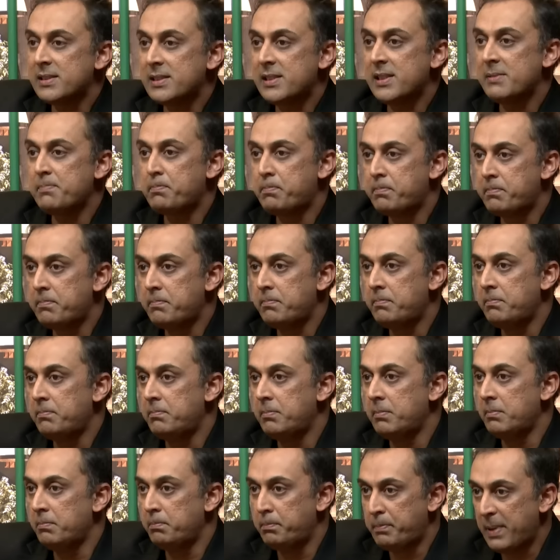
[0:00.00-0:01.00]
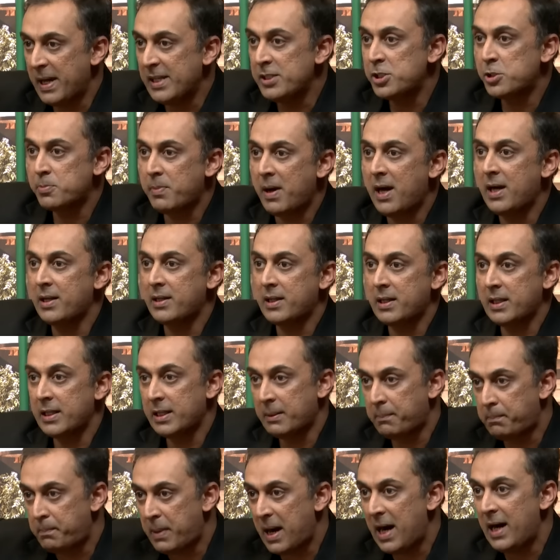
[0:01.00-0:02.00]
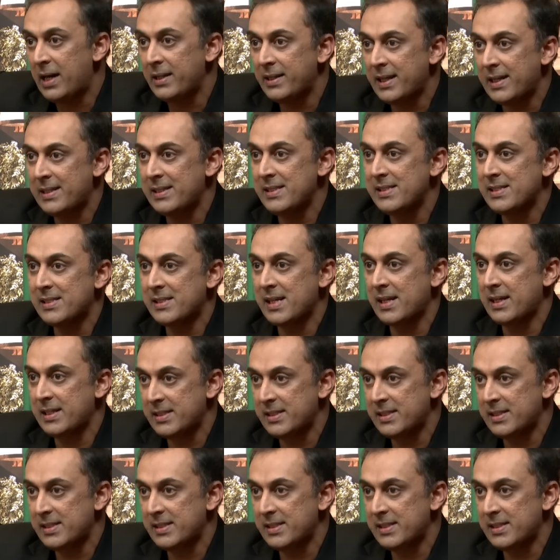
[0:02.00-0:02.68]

the benchmark, the bar that he set.